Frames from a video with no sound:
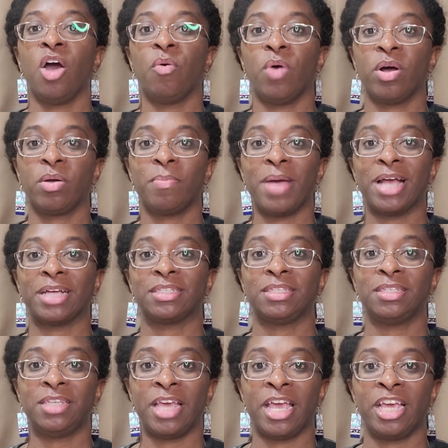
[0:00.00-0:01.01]
Welcome back
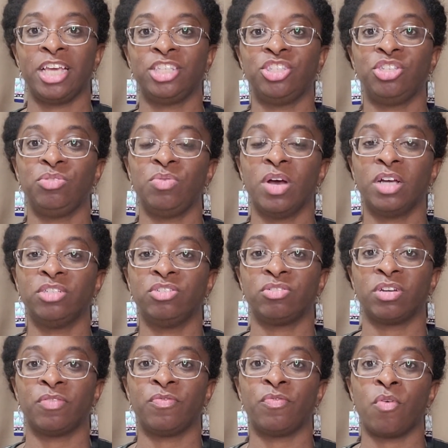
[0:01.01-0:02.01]
to day
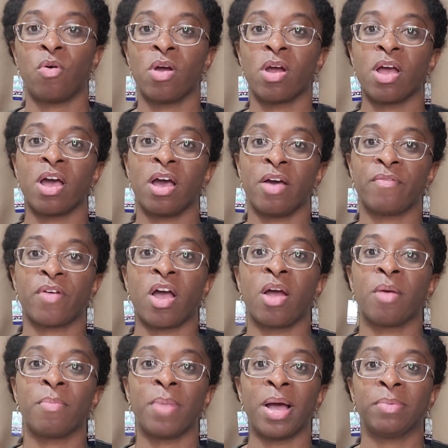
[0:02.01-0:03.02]
204 of
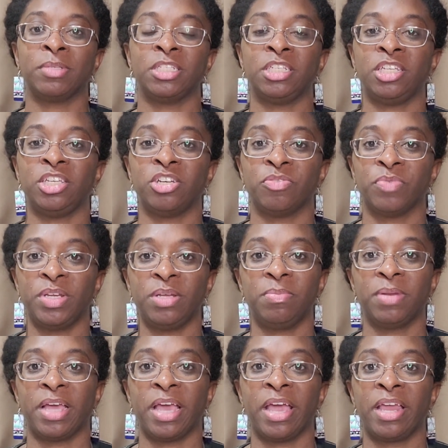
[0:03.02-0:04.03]
our Bible in a Year
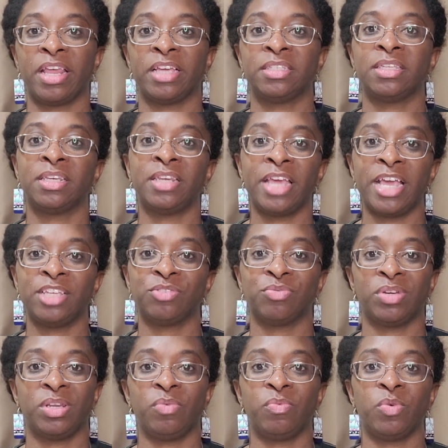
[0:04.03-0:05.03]
reading plan. And
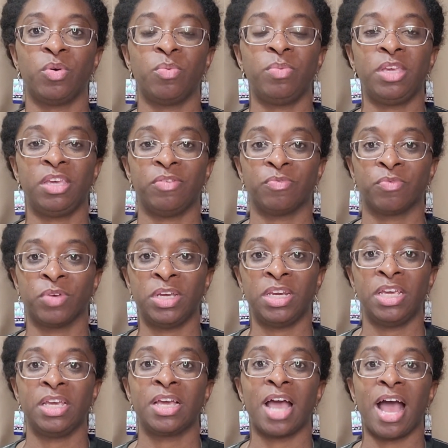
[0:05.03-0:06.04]
today's reading will be
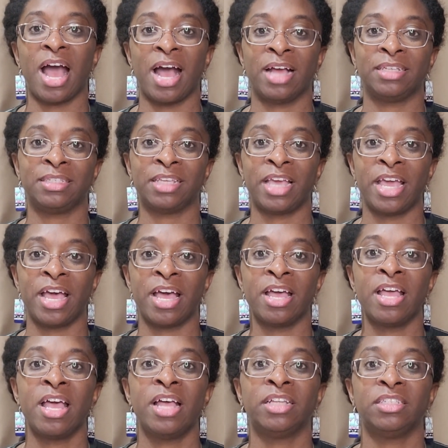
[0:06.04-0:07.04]
reading
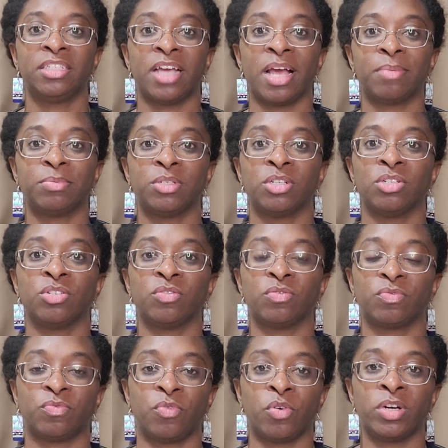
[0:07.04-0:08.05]
Isaiah
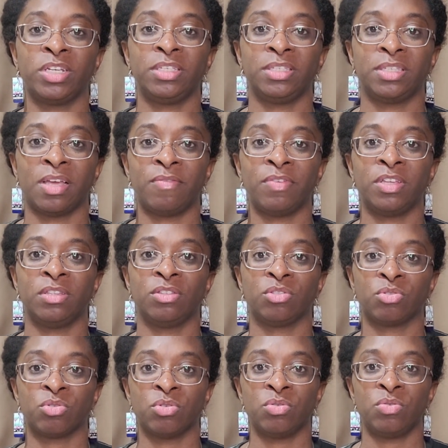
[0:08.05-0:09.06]
chapters 47
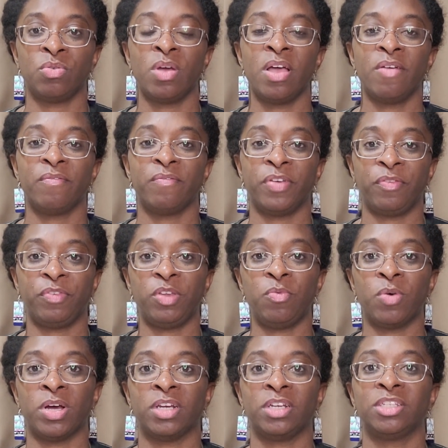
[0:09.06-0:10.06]
through
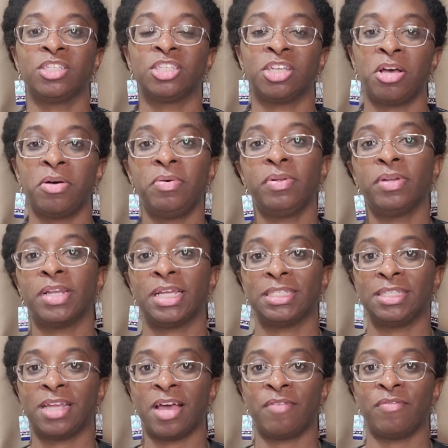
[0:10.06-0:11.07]
51. So
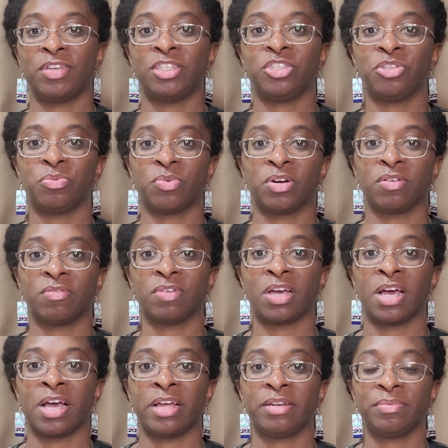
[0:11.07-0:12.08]
let's dive into the Word of
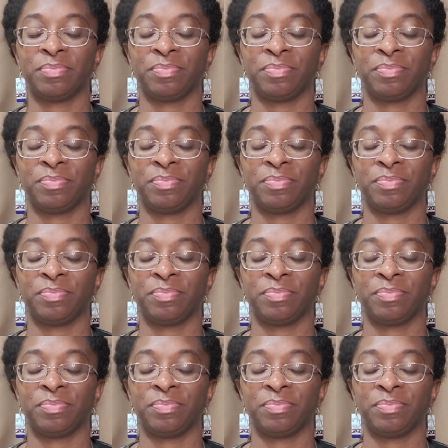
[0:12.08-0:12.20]
God.